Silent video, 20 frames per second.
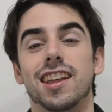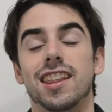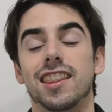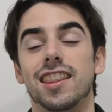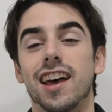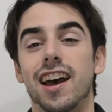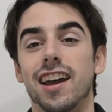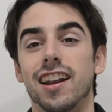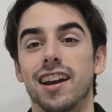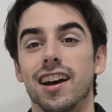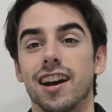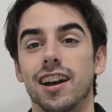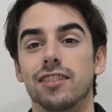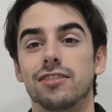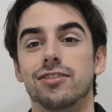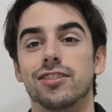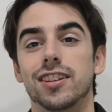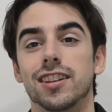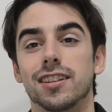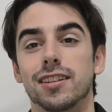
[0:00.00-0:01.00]
That
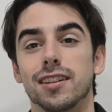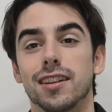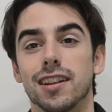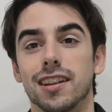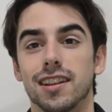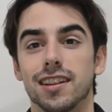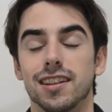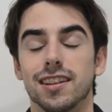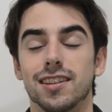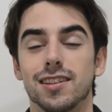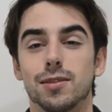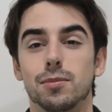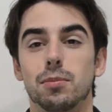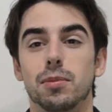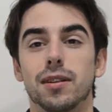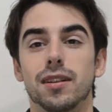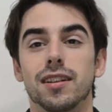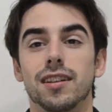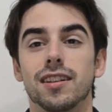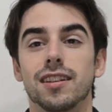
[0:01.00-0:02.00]
hyphen has
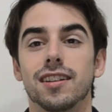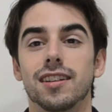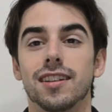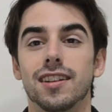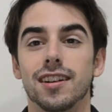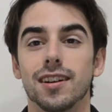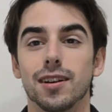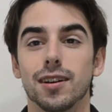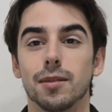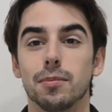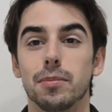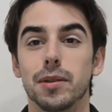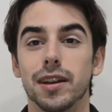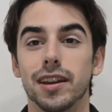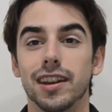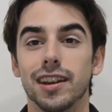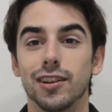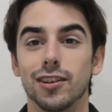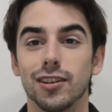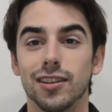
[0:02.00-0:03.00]
been a
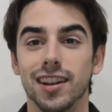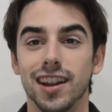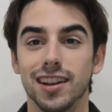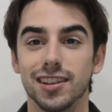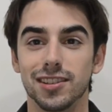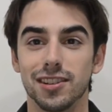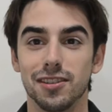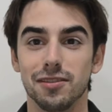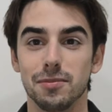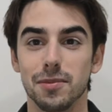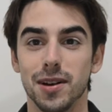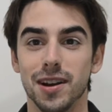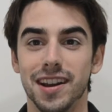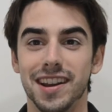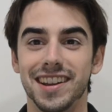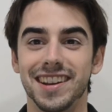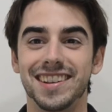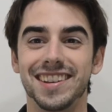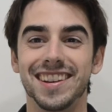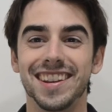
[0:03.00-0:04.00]
big irritation of mine